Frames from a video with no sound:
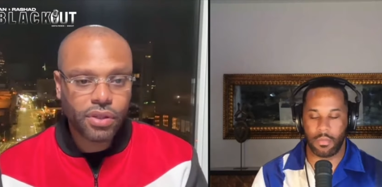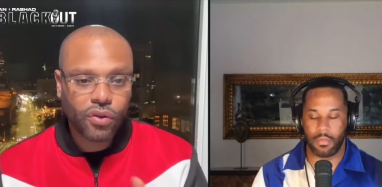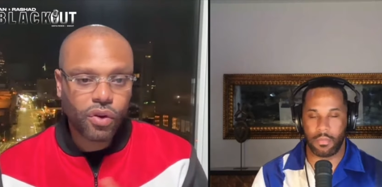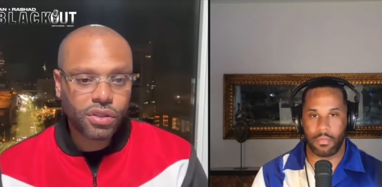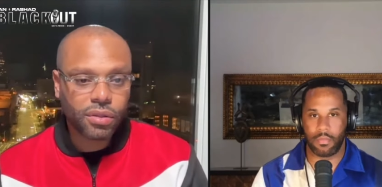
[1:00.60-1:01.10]

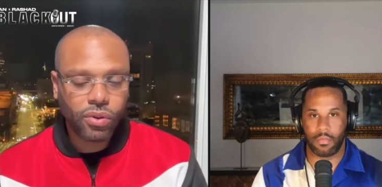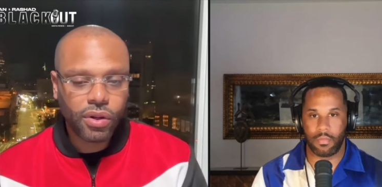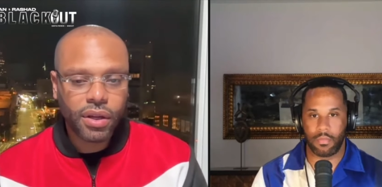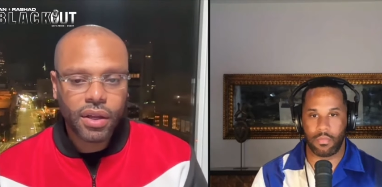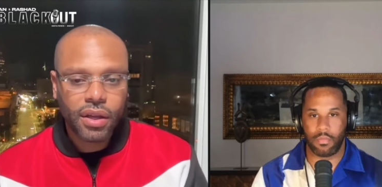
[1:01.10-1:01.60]
Speaker 1: across the
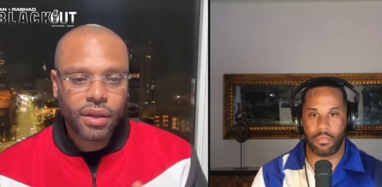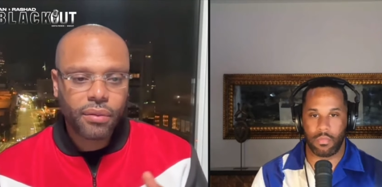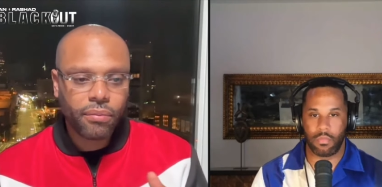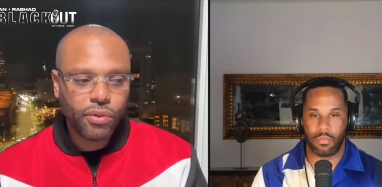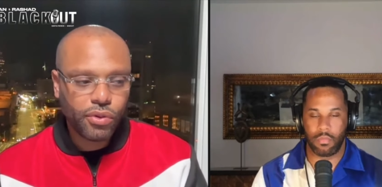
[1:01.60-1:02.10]
board,
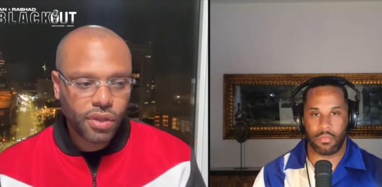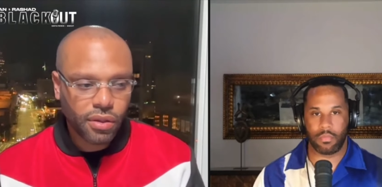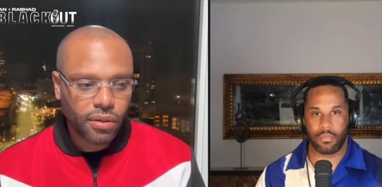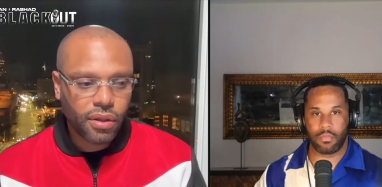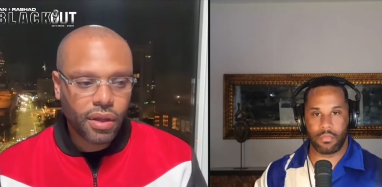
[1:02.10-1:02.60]
music
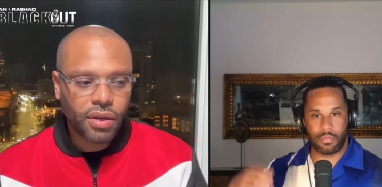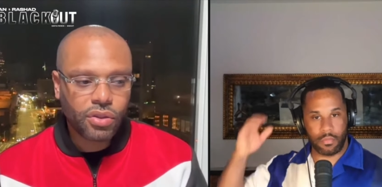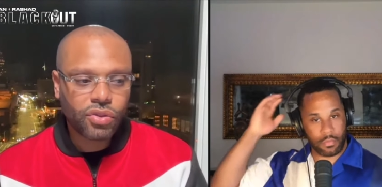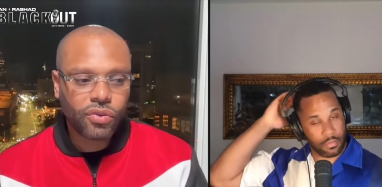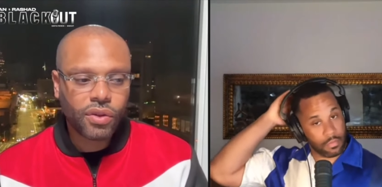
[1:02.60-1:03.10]

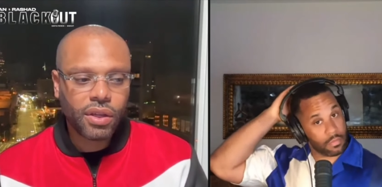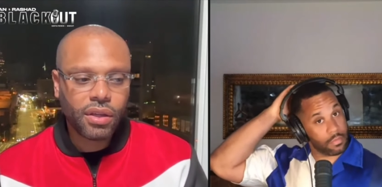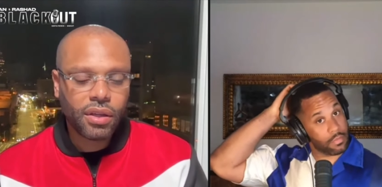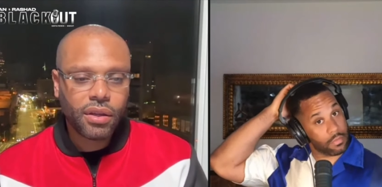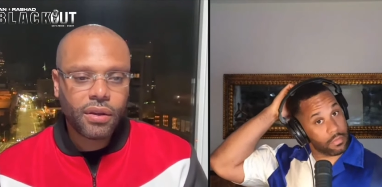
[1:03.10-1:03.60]

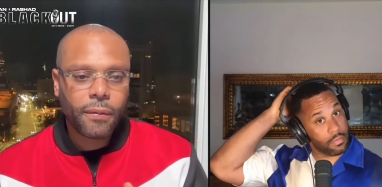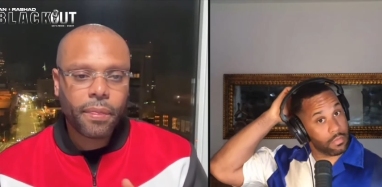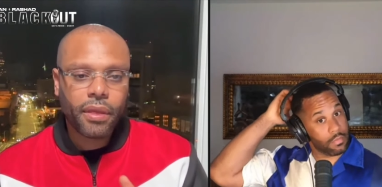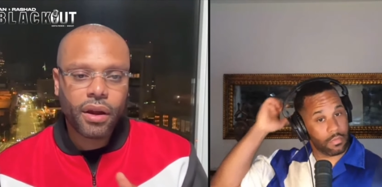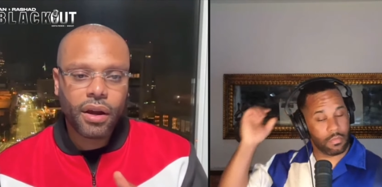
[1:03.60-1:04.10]
industry.
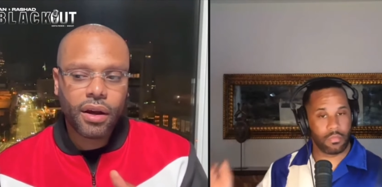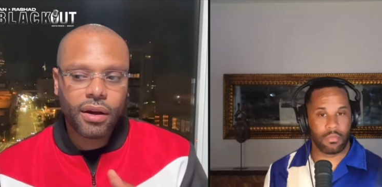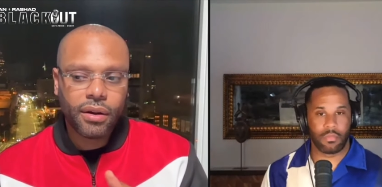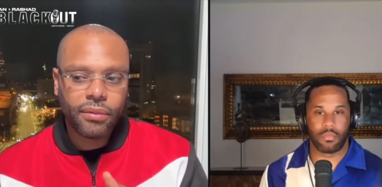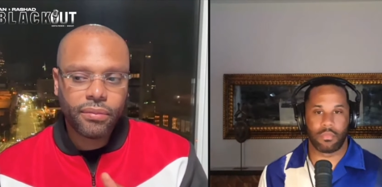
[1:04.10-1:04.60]

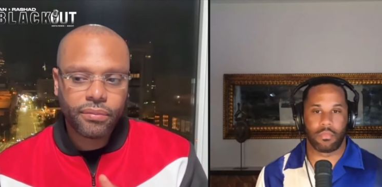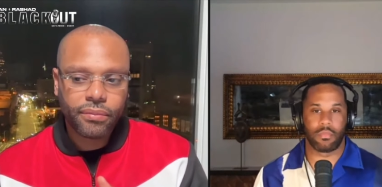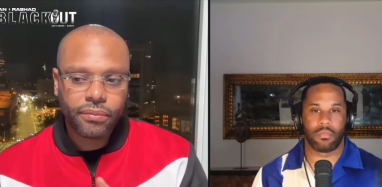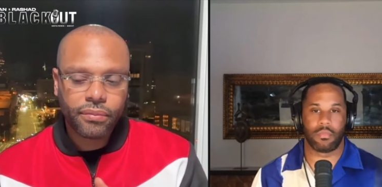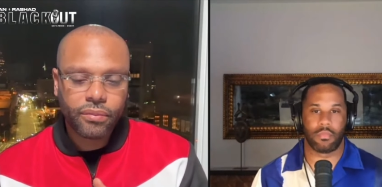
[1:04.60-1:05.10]
Um,
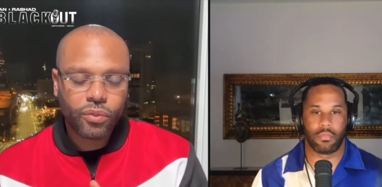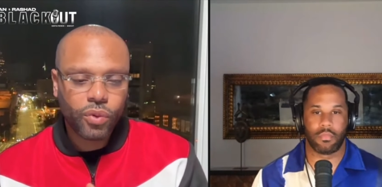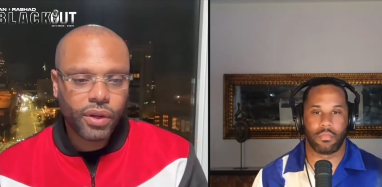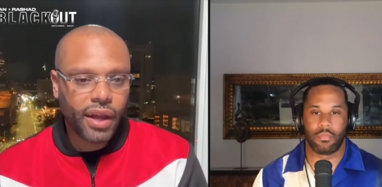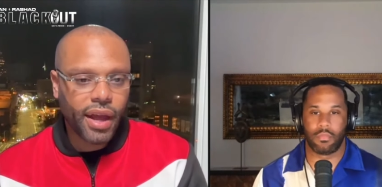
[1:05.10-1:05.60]

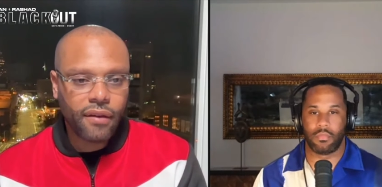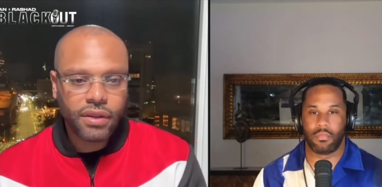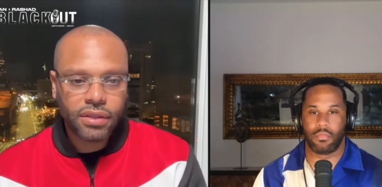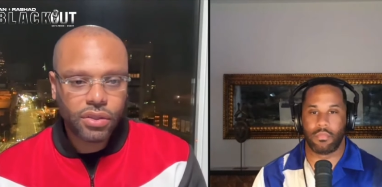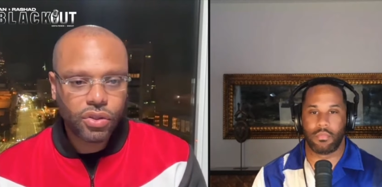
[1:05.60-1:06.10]
with every
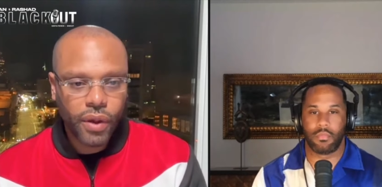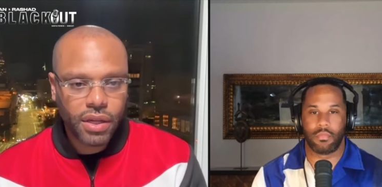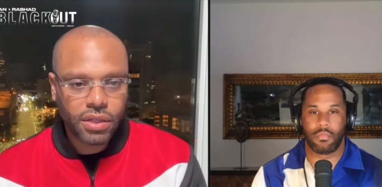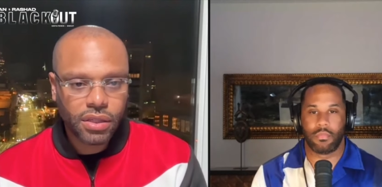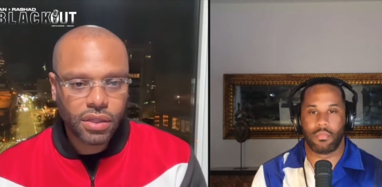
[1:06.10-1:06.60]

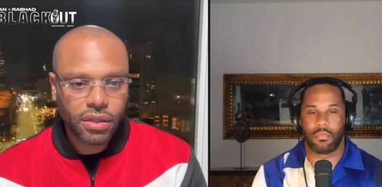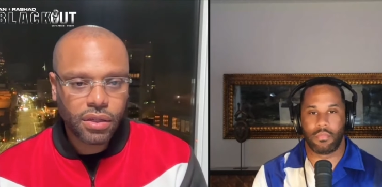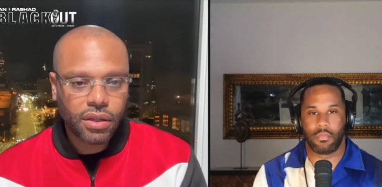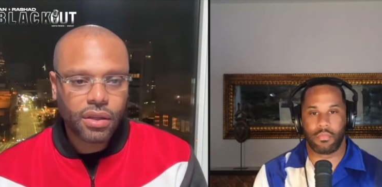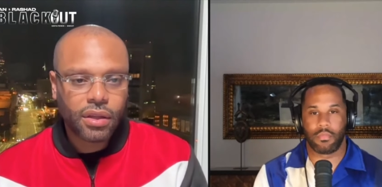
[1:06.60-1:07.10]
situation,
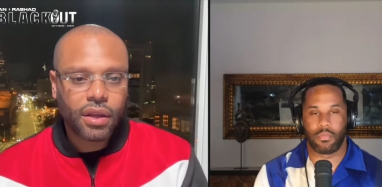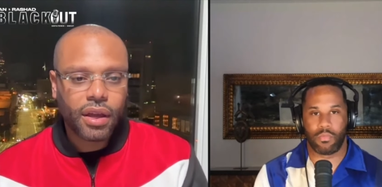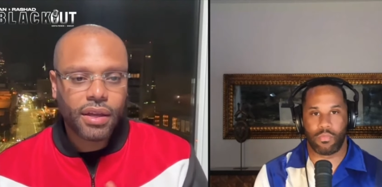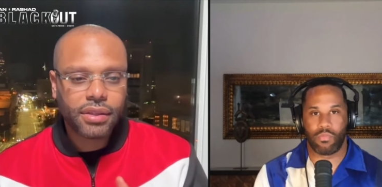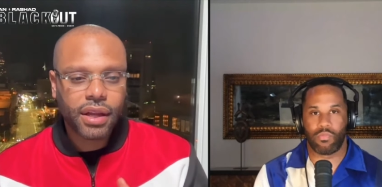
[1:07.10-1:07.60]

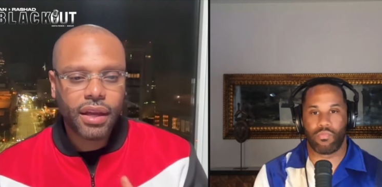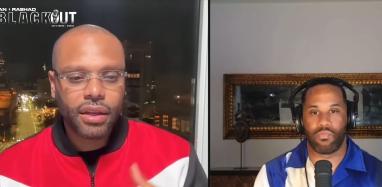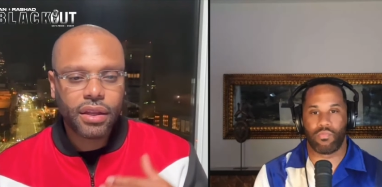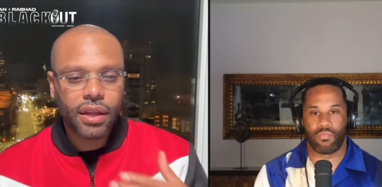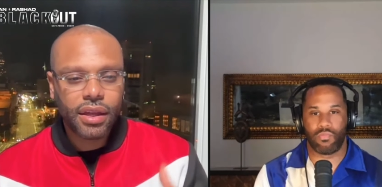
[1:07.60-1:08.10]
it's like
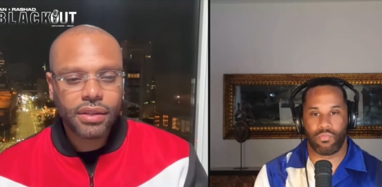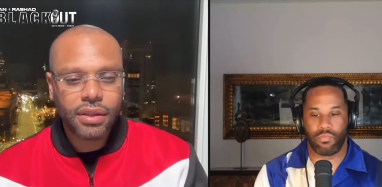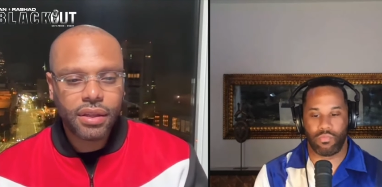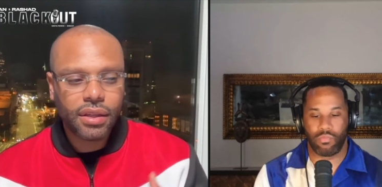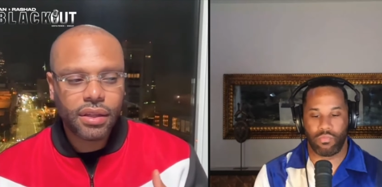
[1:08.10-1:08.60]
it,
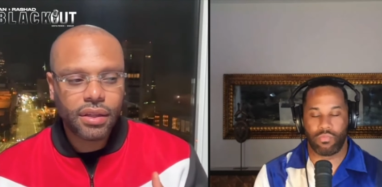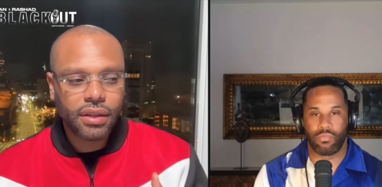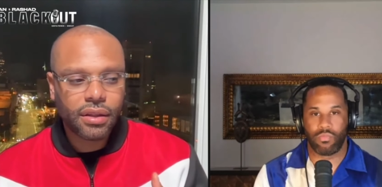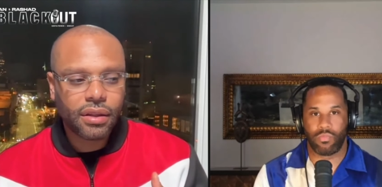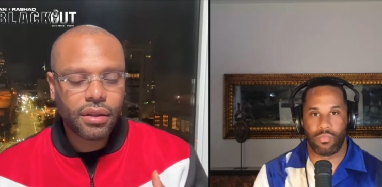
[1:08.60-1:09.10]
the,
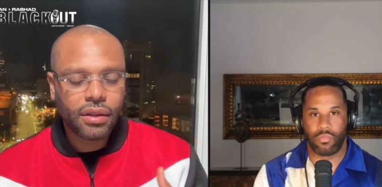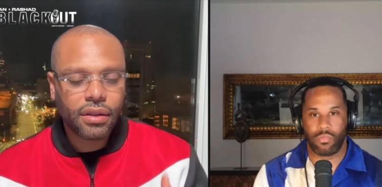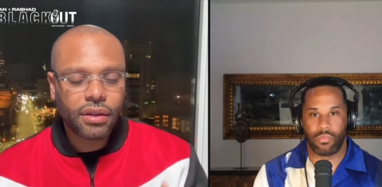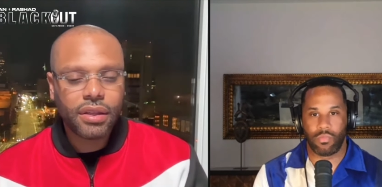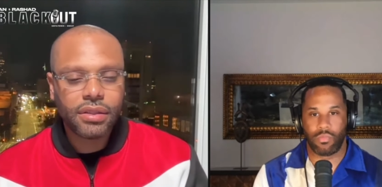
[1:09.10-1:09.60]

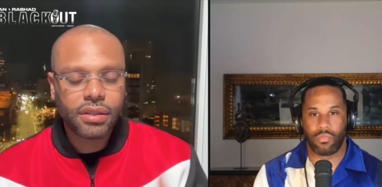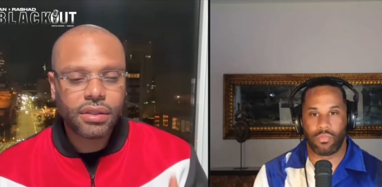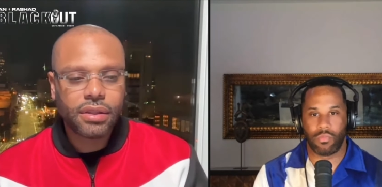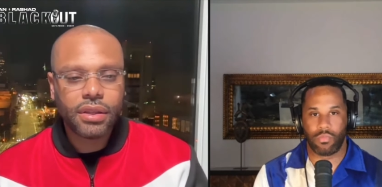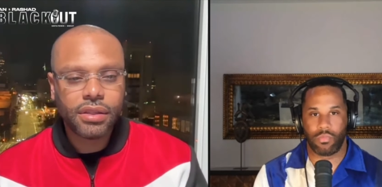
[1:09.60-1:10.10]
this.
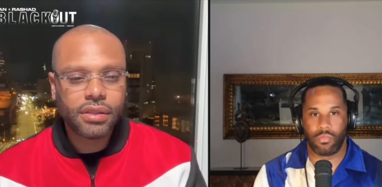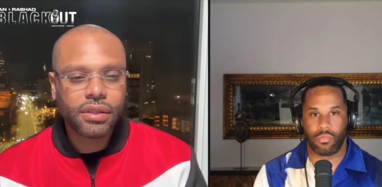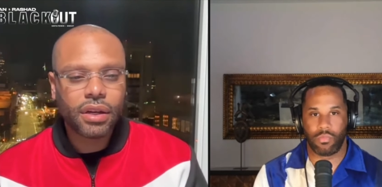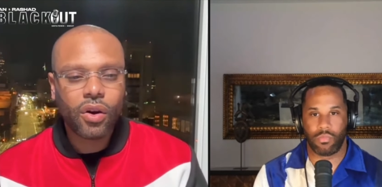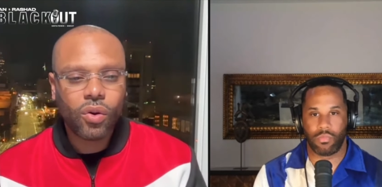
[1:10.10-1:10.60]
This is
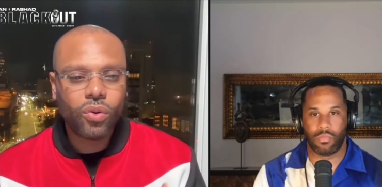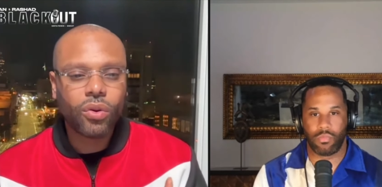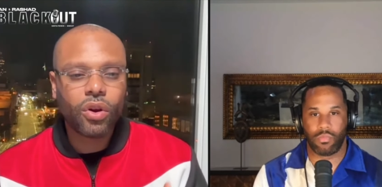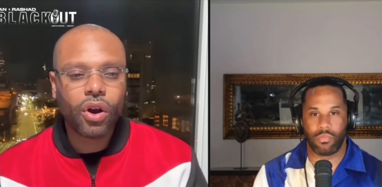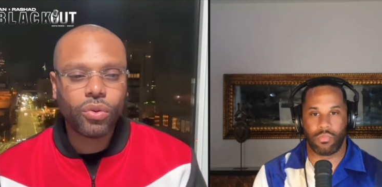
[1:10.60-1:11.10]
a whole
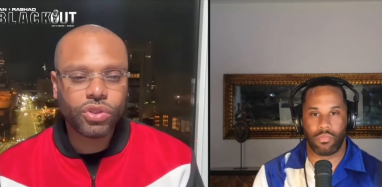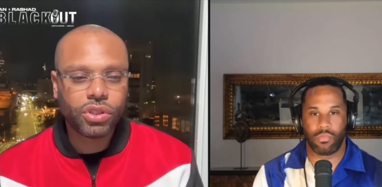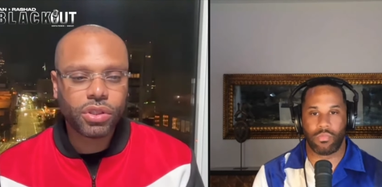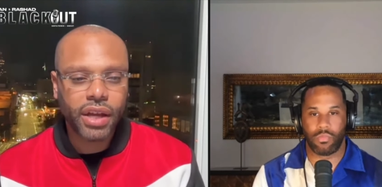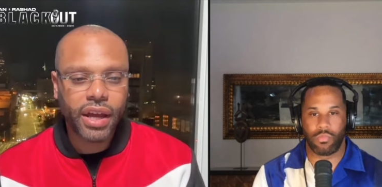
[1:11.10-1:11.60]

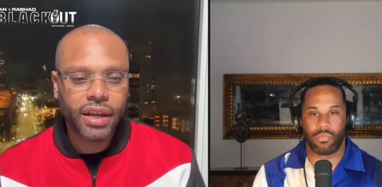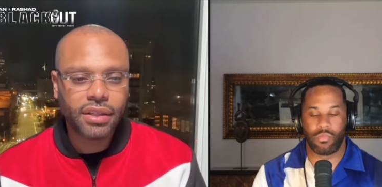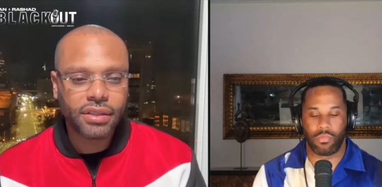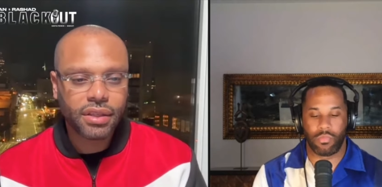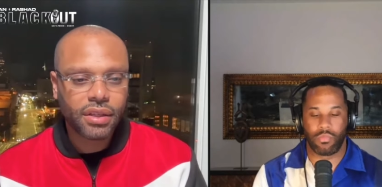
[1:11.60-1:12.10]
culture that has